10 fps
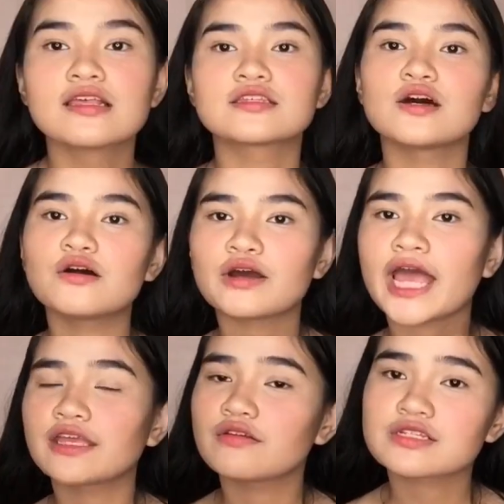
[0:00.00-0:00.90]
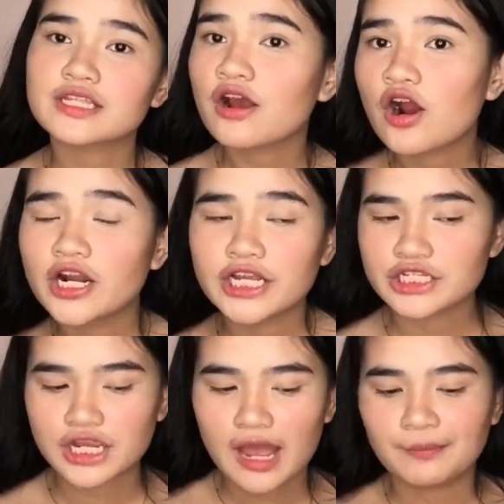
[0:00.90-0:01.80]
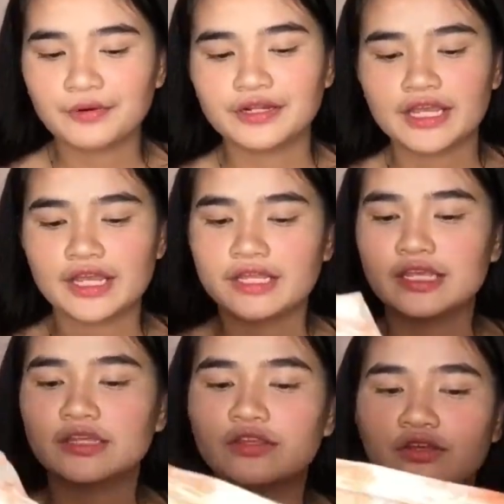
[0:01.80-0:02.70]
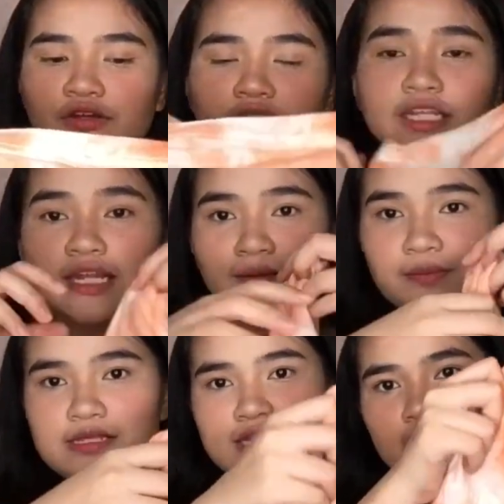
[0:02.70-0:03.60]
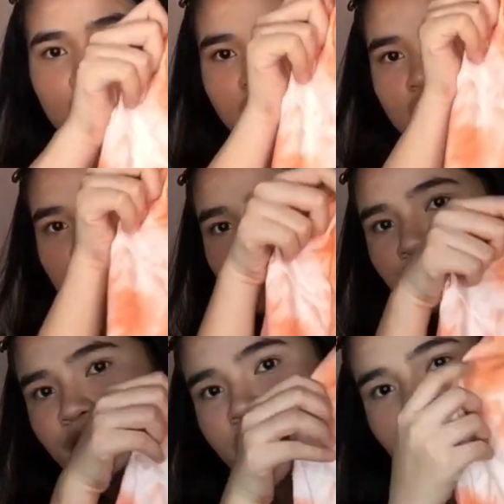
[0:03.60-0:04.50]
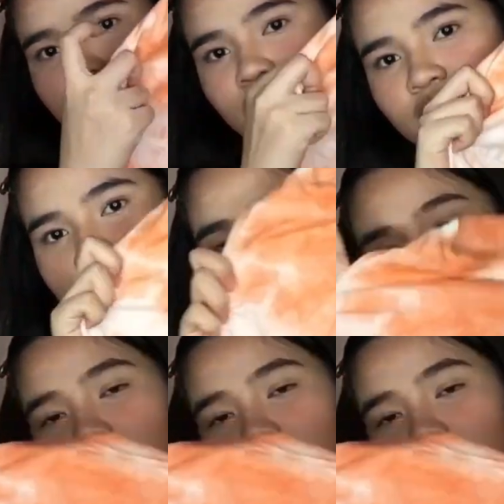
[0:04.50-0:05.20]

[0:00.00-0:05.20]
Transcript: So, I used the orange kapon and ito yung kinalabasan. Super nice.